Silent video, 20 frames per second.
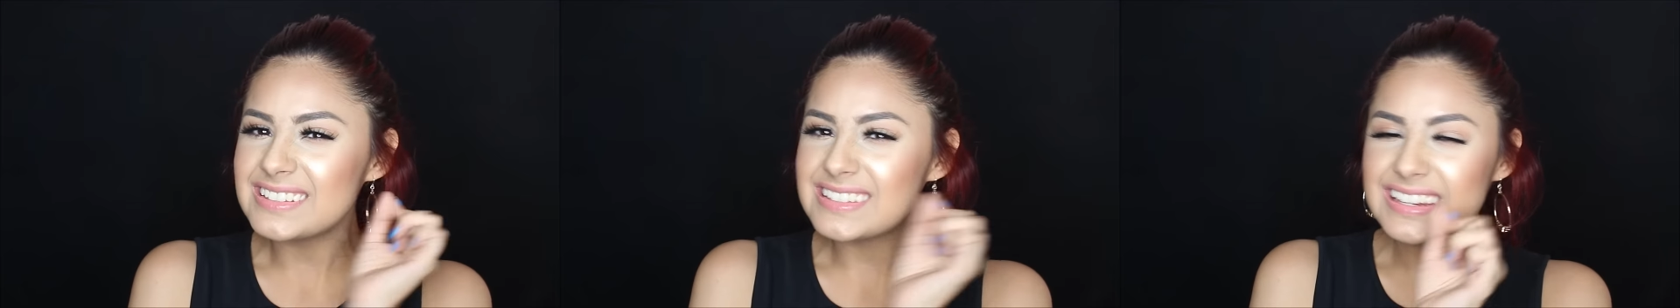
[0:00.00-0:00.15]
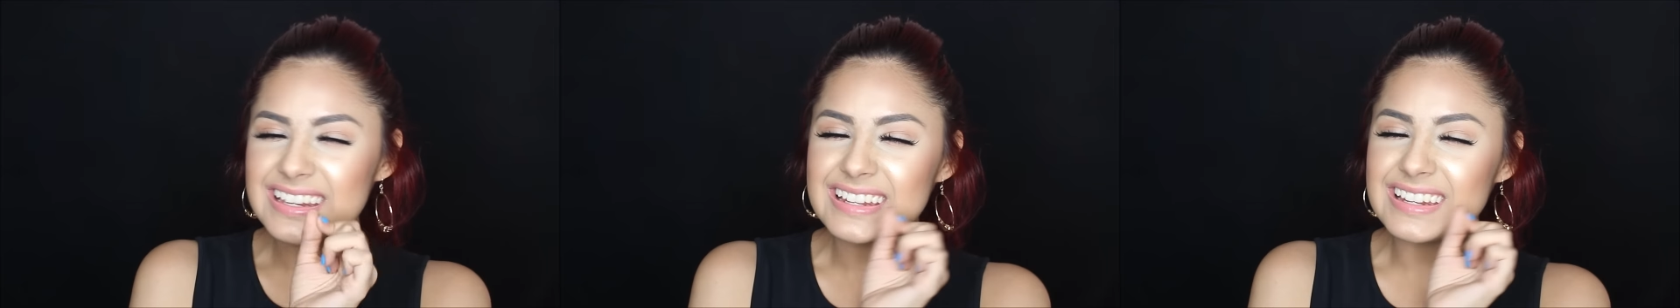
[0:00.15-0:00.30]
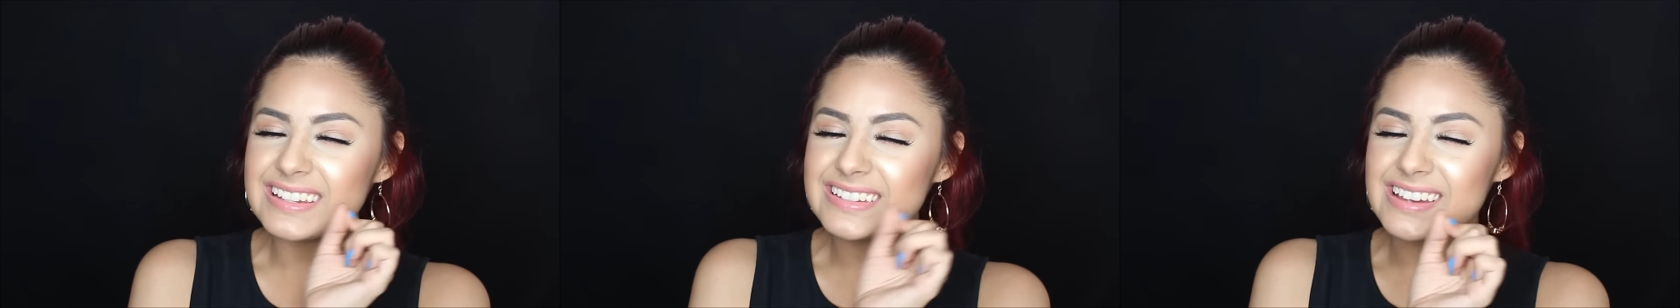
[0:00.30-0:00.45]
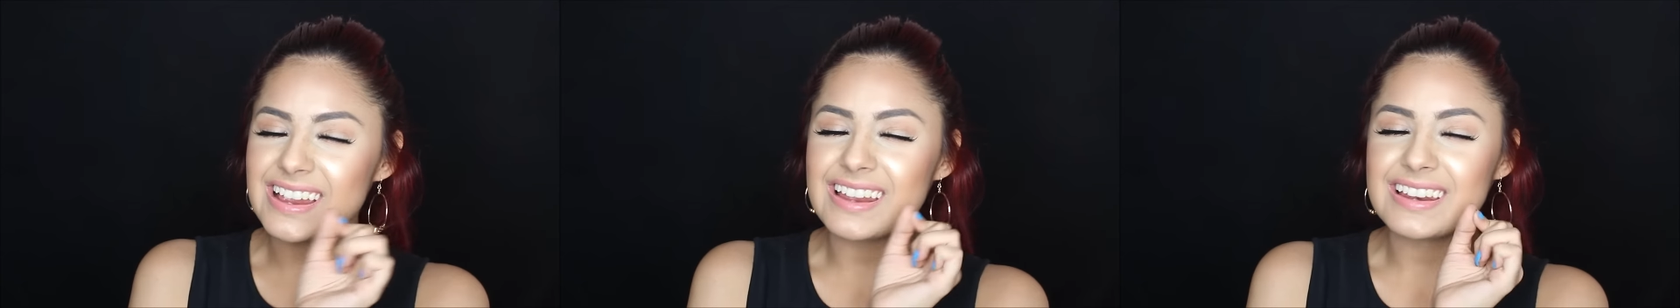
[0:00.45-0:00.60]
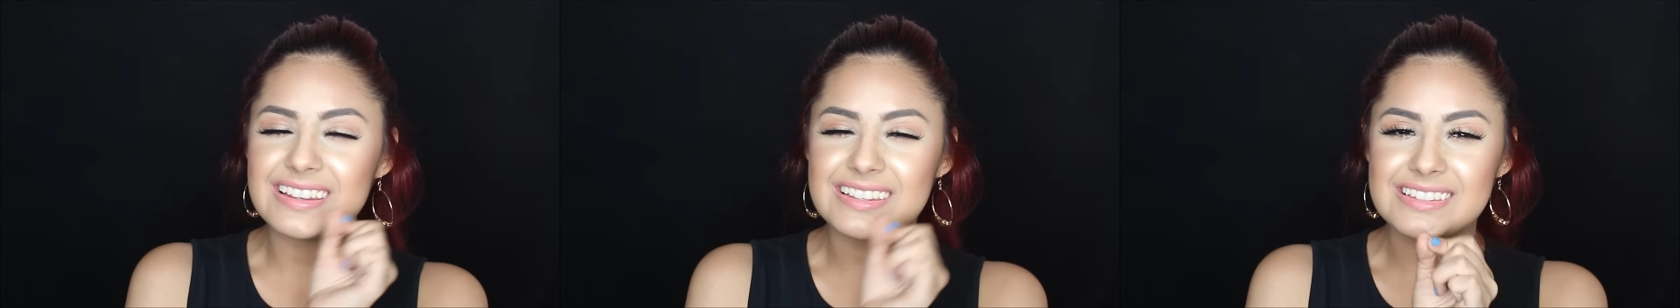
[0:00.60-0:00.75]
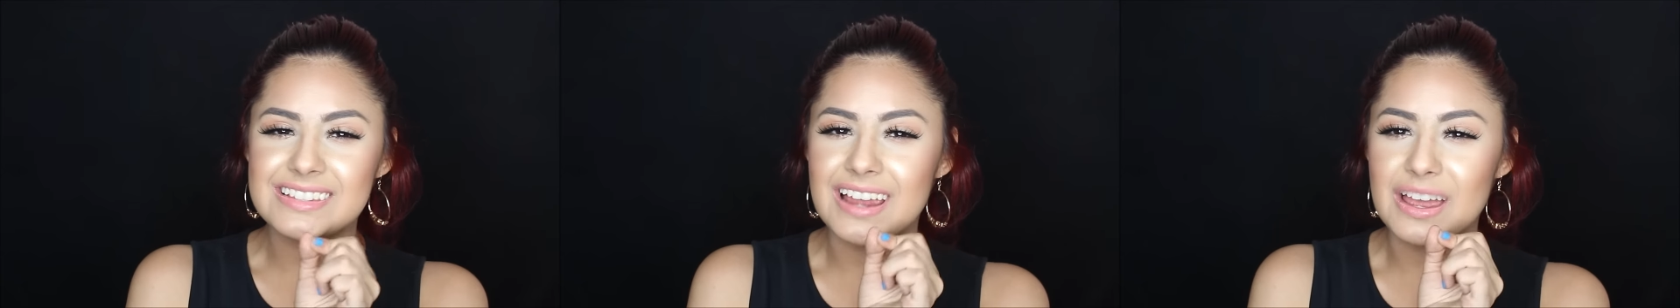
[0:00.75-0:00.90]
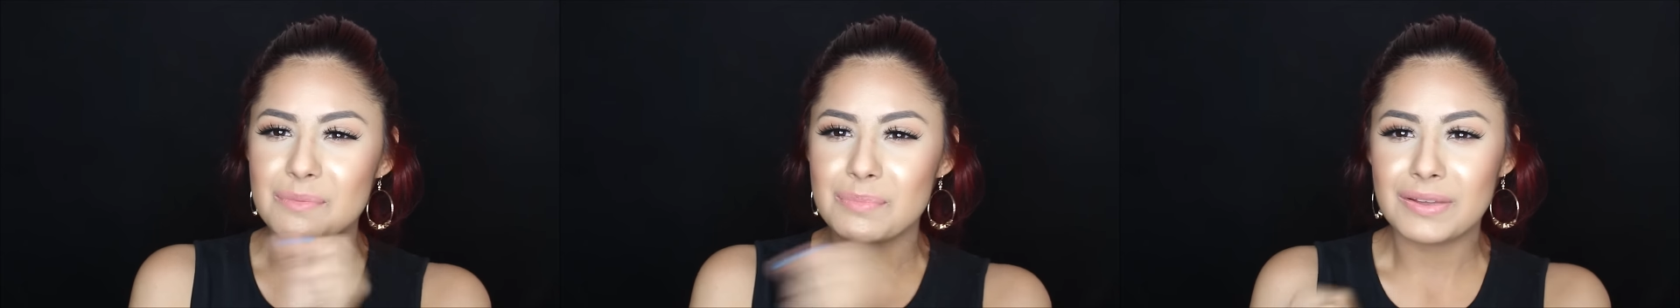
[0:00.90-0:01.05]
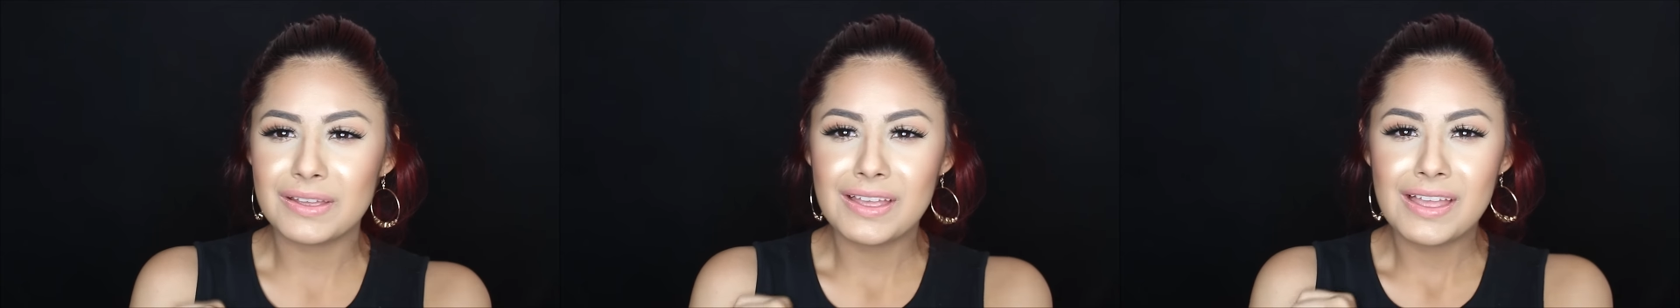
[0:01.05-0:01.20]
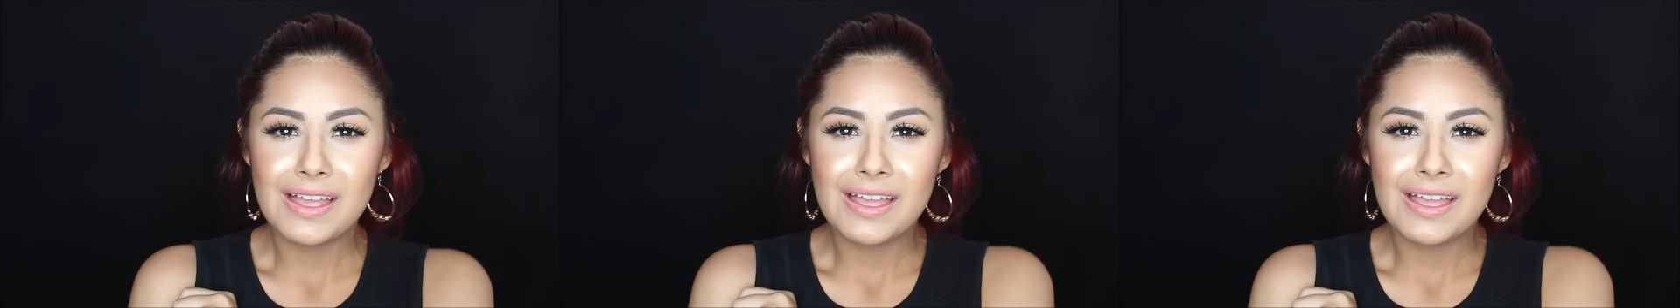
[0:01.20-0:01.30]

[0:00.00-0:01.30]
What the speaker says: teeny, tiny step